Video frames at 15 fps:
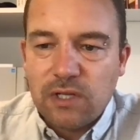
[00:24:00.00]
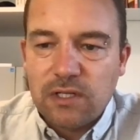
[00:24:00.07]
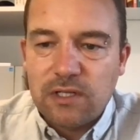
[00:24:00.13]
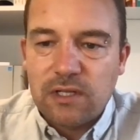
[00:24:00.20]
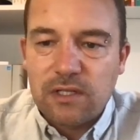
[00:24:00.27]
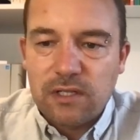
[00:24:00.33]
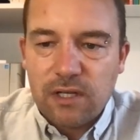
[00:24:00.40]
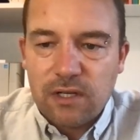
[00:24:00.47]

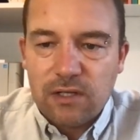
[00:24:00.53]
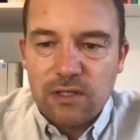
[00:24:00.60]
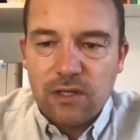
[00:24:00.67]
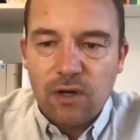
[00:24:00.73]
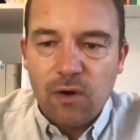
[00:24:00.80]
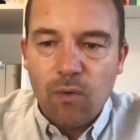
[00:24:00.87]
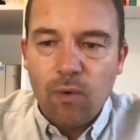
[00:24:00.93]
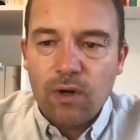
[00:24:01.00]

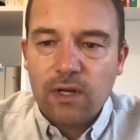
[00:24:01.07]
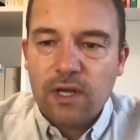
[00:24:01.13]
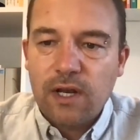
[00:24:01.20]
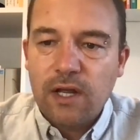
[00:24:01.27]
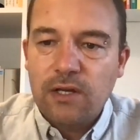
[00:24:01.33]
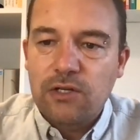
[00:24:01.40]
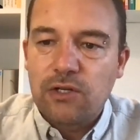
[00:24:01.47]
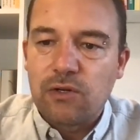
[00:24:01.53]
instances, what can
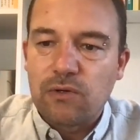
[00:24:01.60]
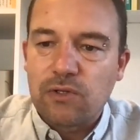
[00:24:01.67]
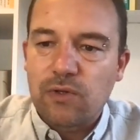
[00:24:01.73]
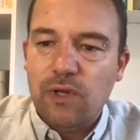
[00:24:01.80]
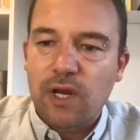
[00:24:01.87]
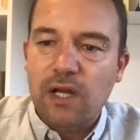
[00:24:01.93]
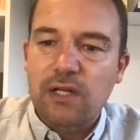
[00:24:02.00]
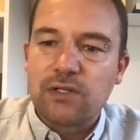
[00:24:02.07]
I do so
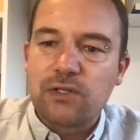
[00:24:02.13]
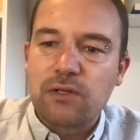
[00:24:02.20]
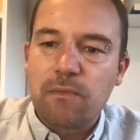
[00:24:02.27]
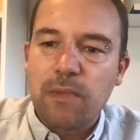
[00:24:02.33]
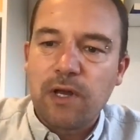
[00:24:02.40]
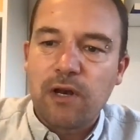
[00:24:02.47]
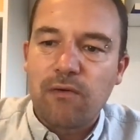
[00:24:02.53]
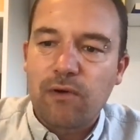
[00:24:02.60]
that I can
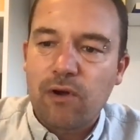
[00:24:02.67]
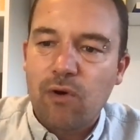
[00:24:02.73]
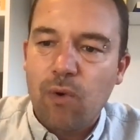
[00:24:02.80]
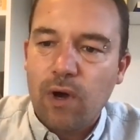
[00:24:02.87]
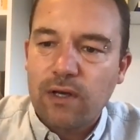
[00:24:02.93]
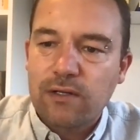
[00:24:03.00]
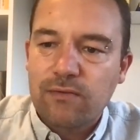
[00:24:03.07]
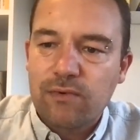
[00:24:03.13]
submit a
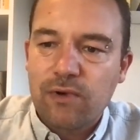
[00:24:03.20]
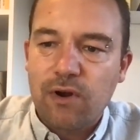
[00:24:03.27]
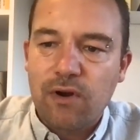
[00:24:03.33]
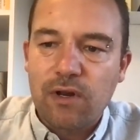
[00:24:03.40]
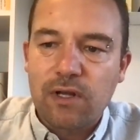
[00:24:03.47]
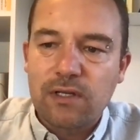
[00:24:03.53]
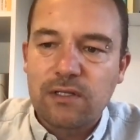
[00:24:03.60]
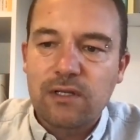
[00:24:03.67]
request
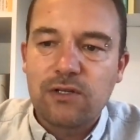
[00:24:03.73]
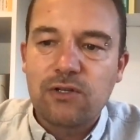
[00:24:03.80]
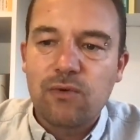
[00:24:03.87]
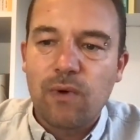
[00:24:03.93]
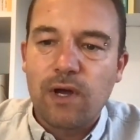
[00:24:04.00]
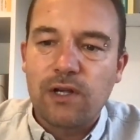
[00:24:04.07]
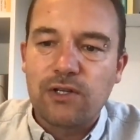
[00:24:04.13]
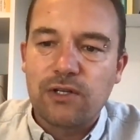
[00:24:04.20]
regarding a
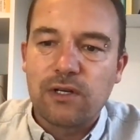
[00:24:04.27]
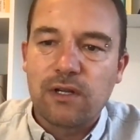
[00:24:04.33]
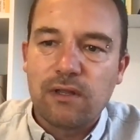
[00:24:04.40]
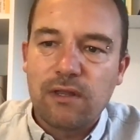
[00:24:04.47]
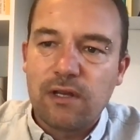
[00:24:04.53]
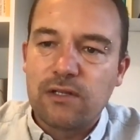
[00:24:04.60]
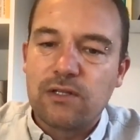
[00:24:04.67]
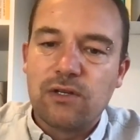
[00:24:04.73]
situation
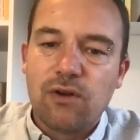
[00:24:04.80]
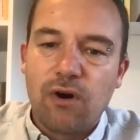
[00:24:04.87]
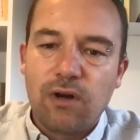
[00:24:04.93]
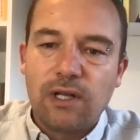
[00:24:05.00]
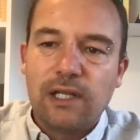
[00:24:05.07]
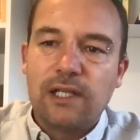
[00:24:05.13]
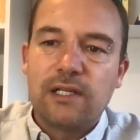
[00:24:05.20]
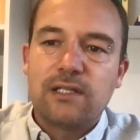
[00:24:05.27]
that is
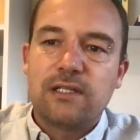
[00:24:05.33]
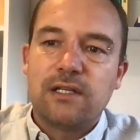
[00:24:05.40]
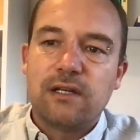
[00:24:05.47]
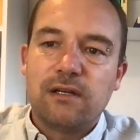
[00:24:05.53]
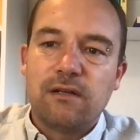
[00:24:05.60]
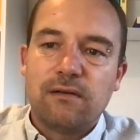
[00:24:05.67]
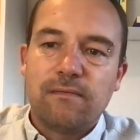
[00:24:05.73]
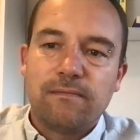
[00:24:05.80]
not
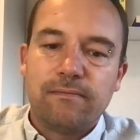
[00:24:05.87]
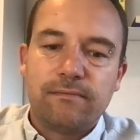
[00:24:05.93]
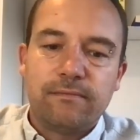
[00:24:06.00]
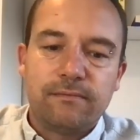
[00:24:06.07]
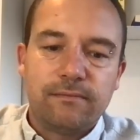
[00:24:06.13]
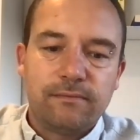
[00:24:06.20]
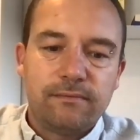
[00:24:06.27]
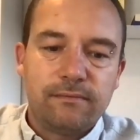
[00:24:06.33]
listed?
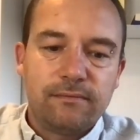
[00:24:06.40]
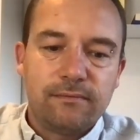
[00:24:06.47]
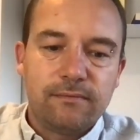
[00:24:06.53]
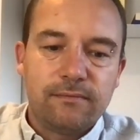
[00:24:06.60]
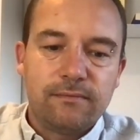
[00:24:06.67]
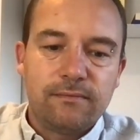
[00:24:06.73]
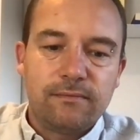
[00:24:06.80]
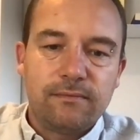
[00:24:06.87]

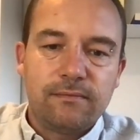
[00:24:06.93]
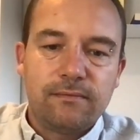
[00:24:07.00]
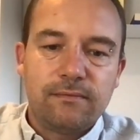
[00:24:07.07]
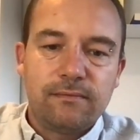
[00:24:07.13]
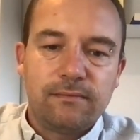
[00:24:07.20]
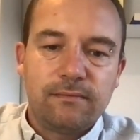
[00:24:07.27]
So